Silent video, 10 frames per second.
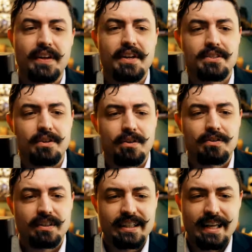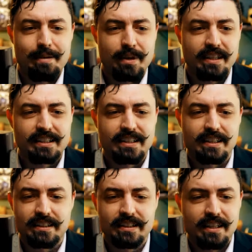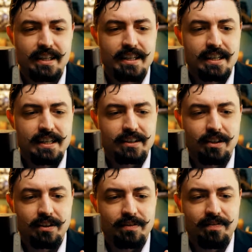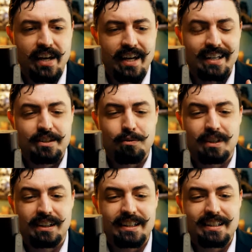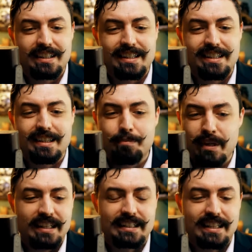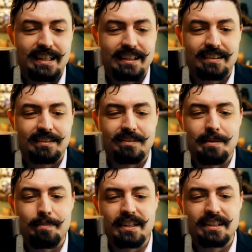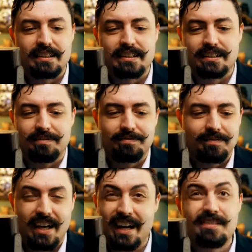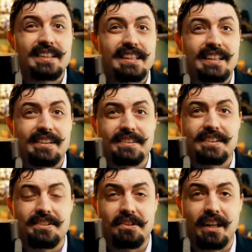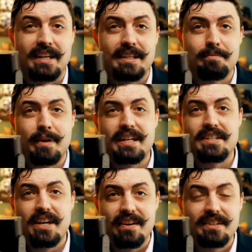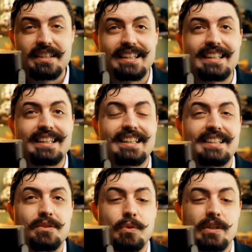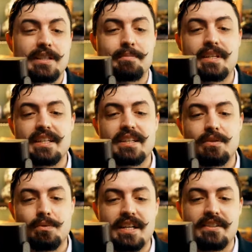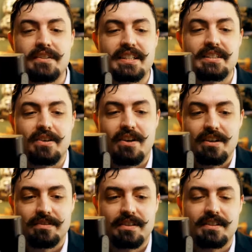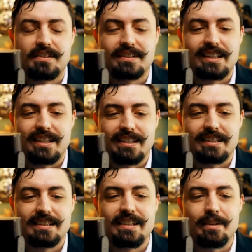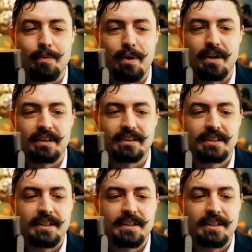So hopefully that makes sense. So that is really the biggest thing, right? Because everything else on your landing page, everything is going to be around this offer, not the product.